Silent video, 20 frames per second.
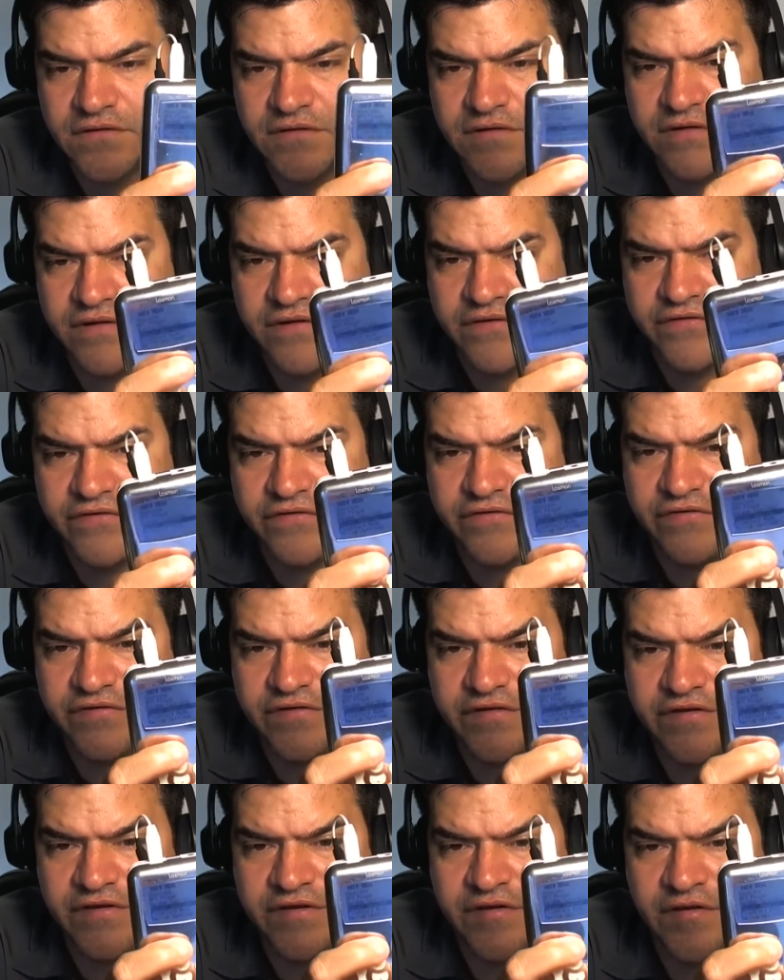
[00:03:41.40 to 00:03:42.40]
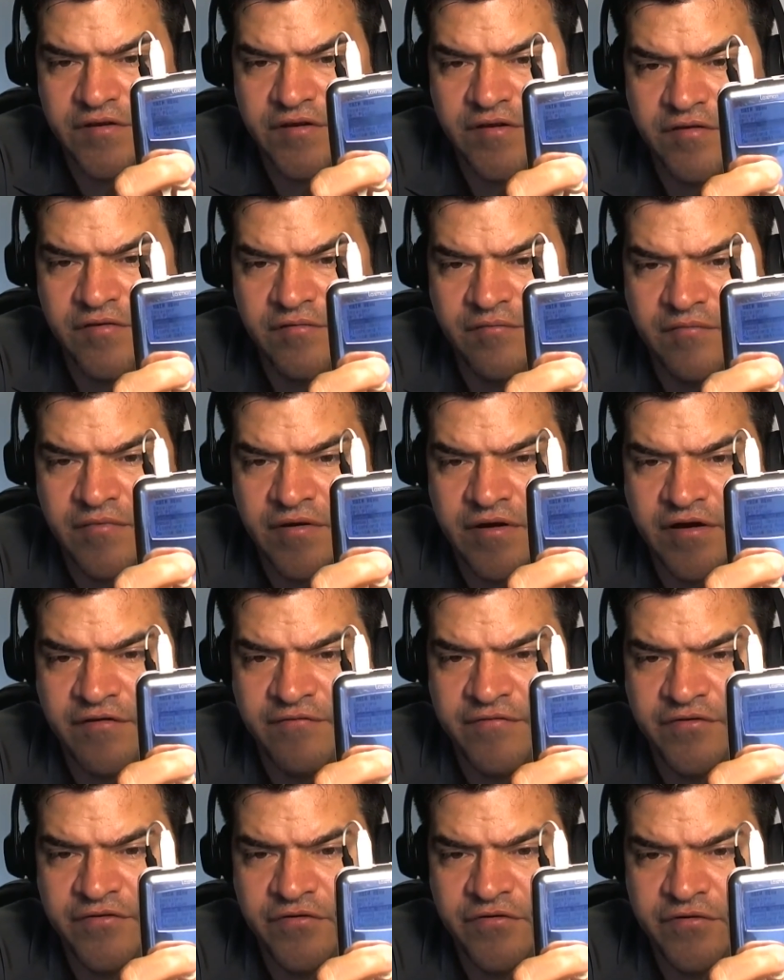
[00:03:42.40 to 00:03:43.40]
Let's see, I've
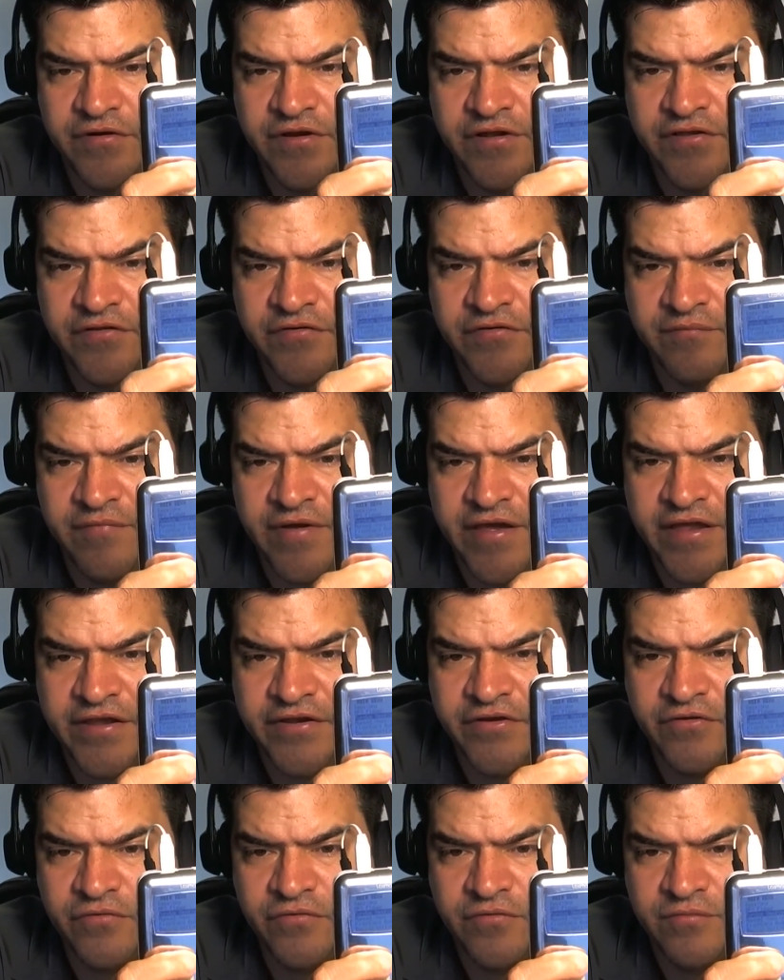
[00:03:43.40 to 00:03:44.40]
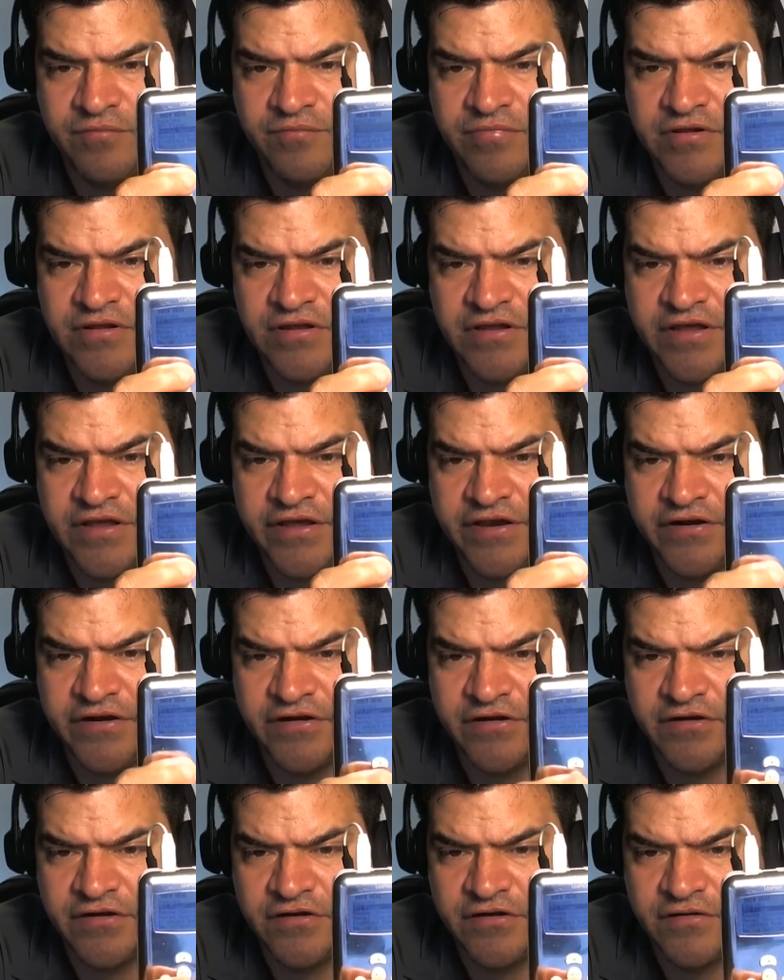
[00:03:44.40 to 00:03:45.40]
been doing it as manual
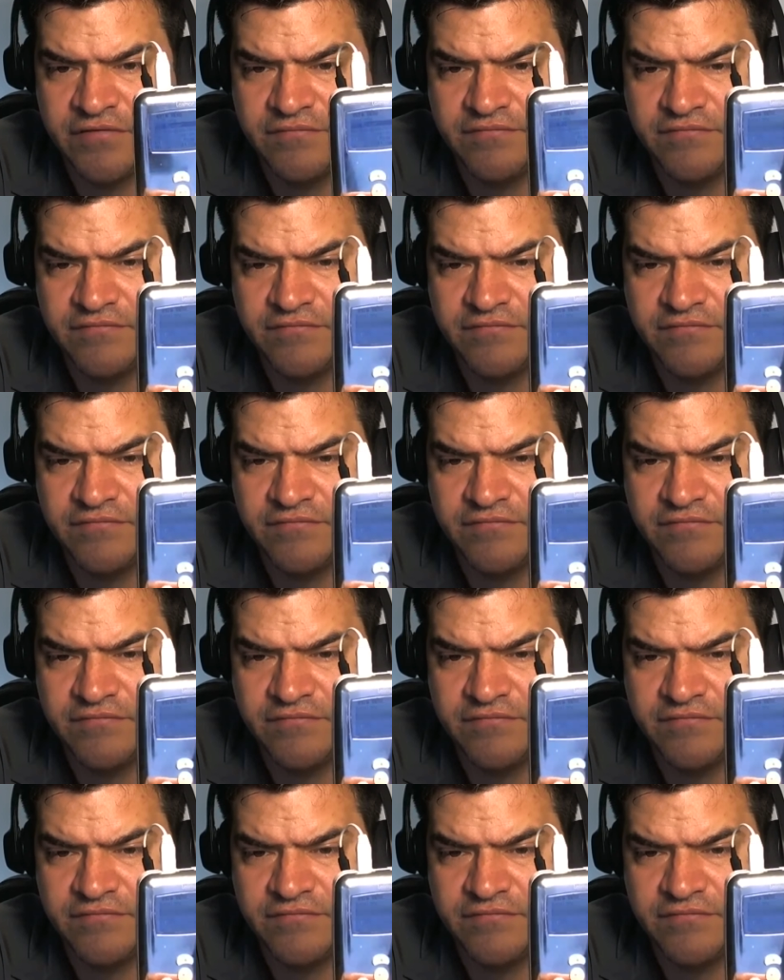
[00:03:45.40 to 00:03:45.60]
player.